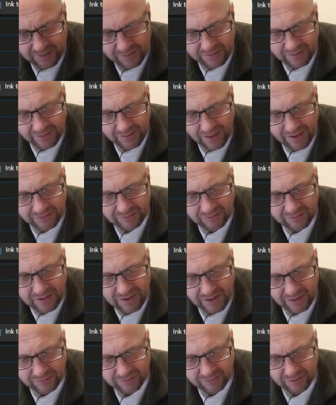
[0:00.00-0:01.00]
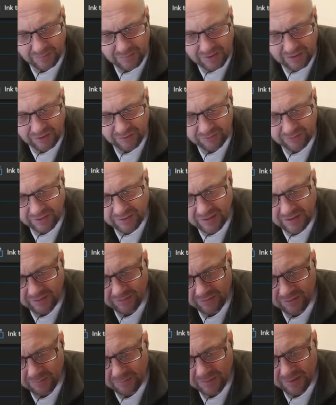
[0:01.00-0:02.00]
Now that isn't the answer because it
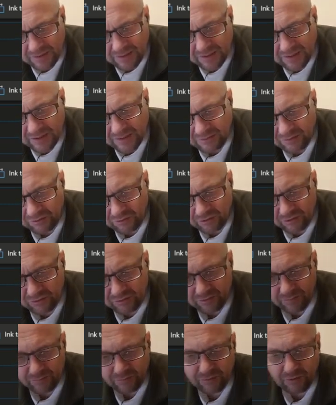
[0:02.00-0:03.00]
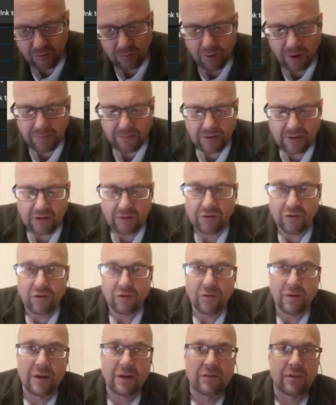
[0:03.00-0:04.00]
needs to be integers. So what I'm going to
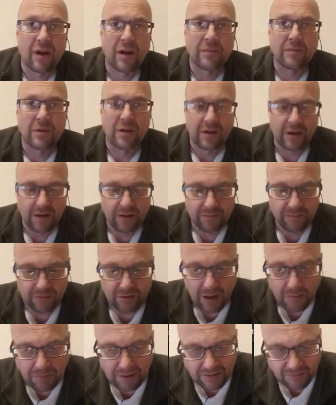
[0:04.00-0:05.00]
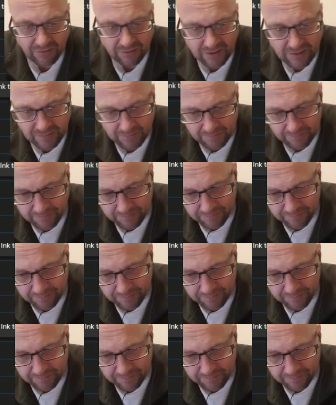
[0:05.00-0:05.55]
do is I'm going to double everything